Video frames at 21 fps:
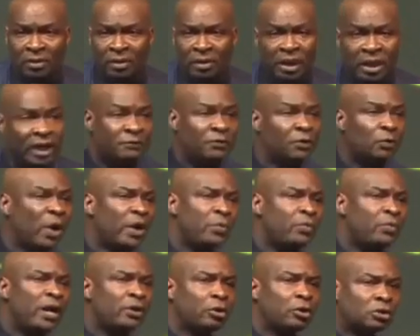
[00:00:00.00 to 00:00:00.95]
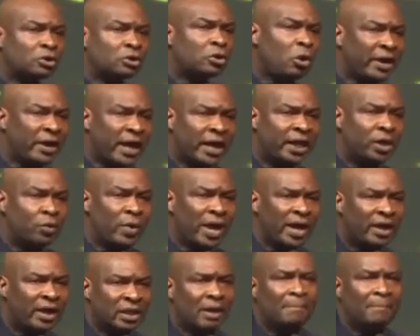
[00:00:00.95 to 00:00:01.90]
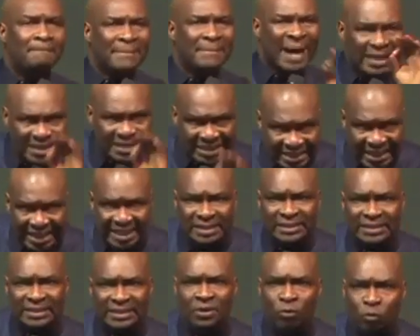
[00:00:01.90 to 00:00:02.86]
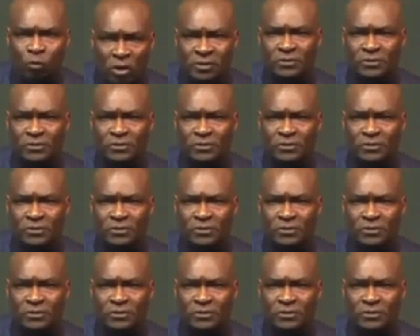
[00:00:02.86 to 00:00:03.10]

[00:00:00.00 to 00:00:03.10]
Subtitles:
Even when we had not gone anywhere, the mandate was